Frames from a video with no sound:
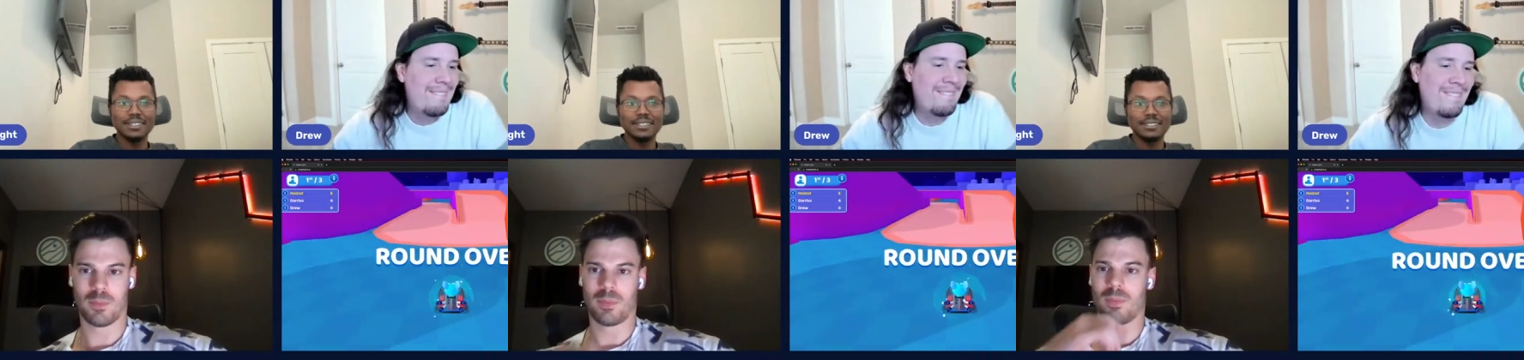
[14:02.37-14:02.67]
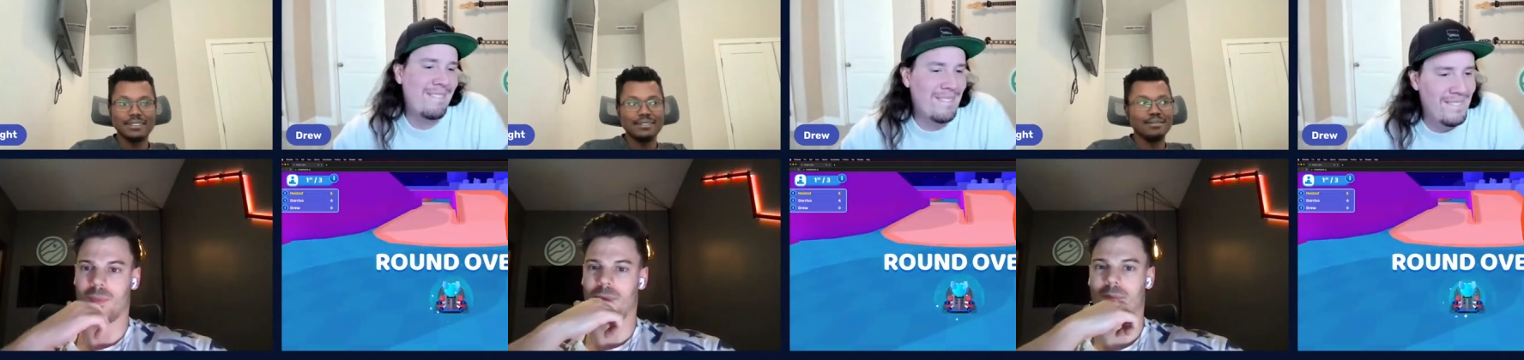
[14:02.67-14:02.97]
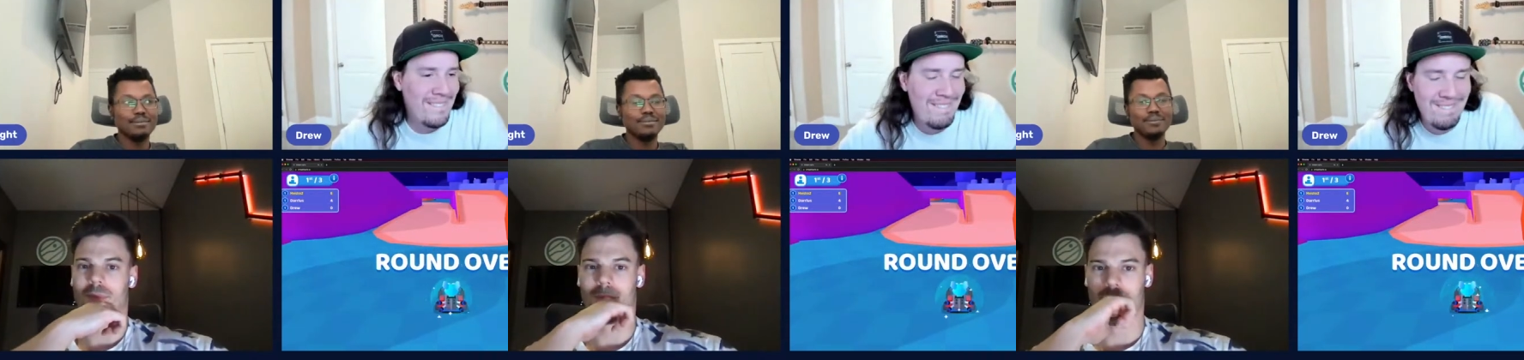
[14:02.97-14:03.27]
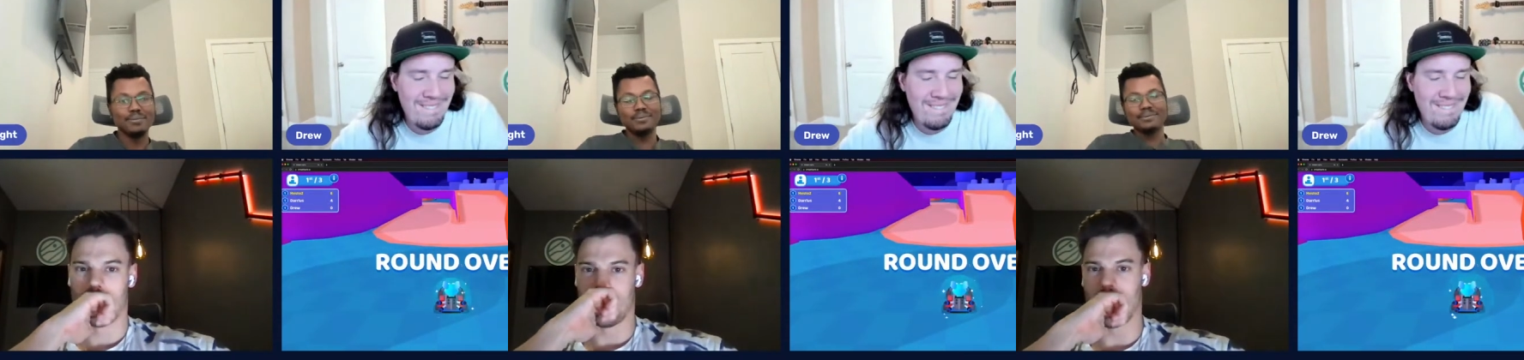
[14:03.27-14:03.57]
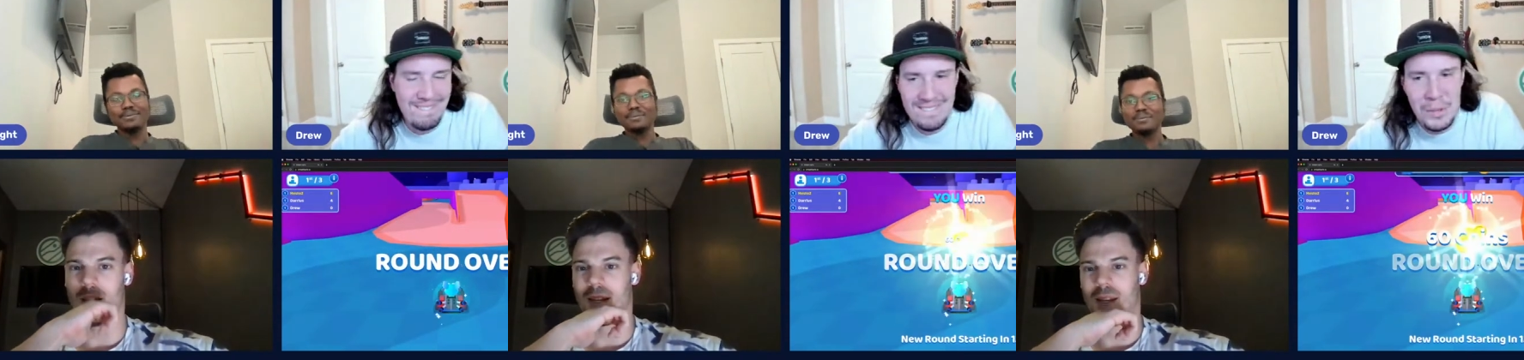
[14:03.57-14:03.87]
Speaker 1: so hmm.
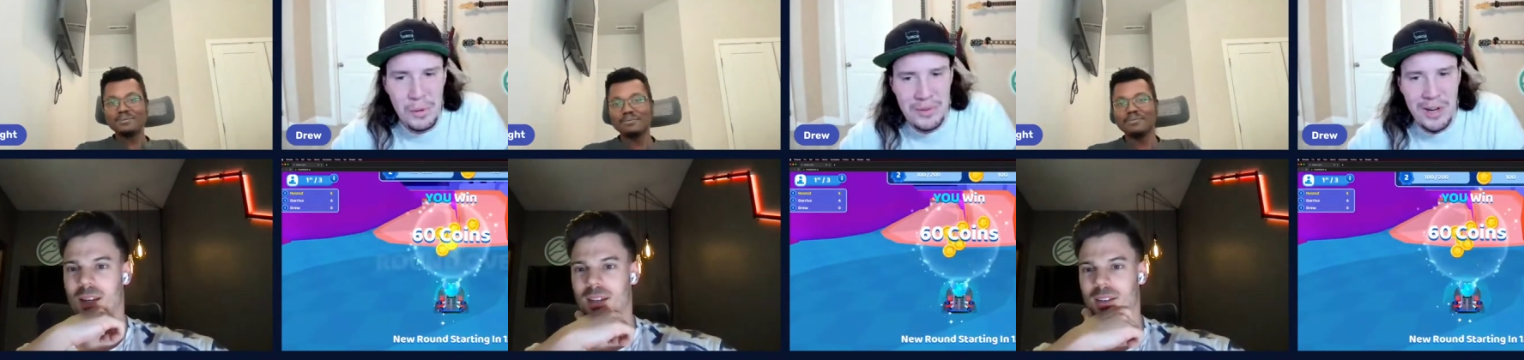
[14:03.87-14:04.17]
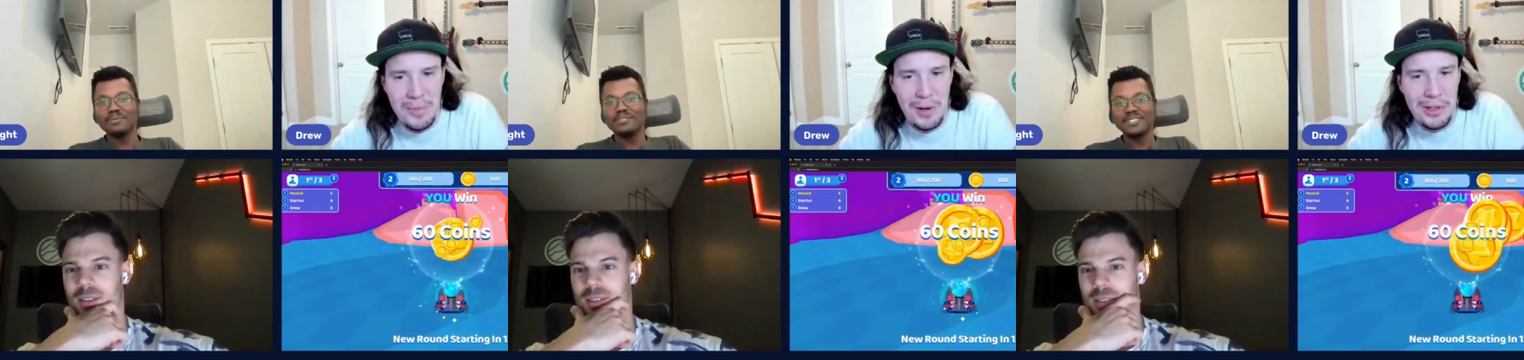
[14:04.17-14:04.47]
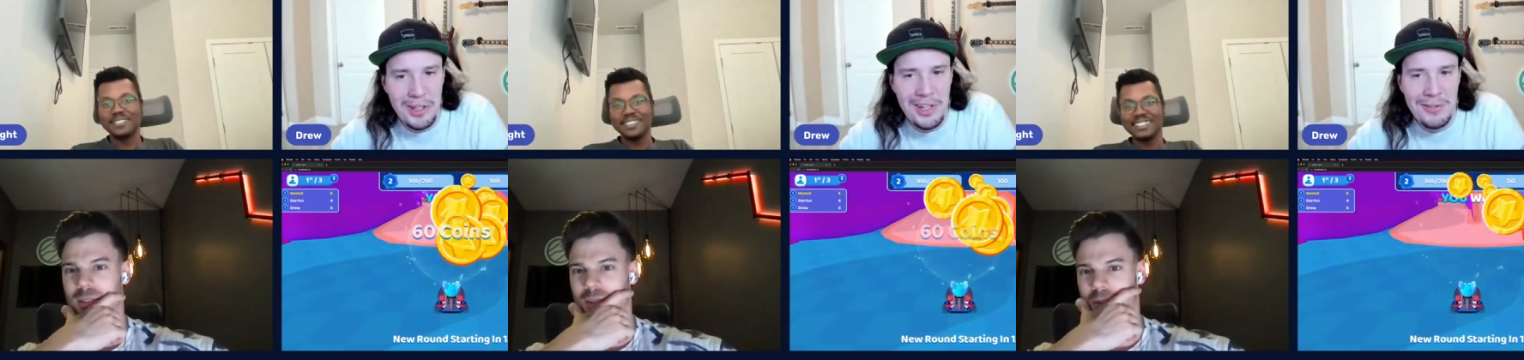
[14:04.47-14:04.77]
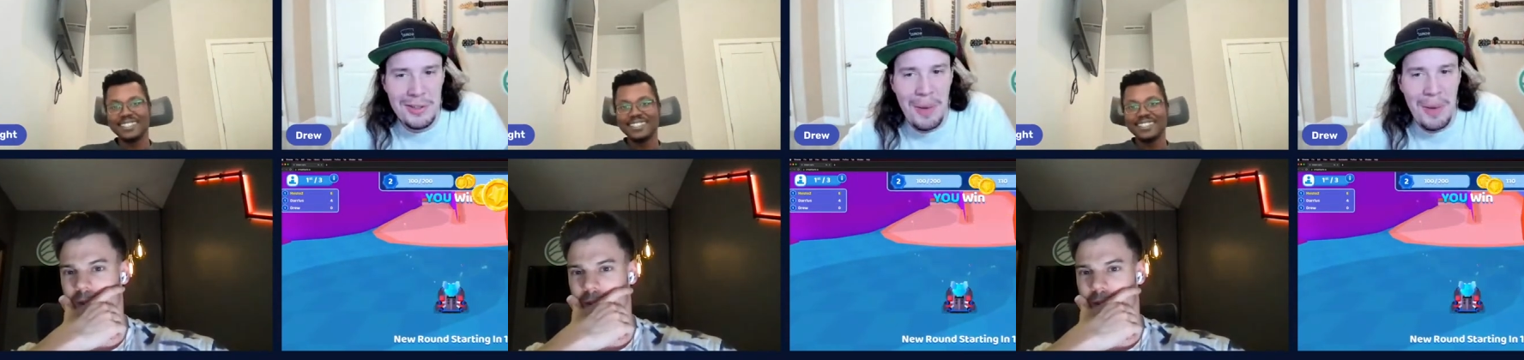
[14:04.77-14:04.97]
we want to talk about batteries.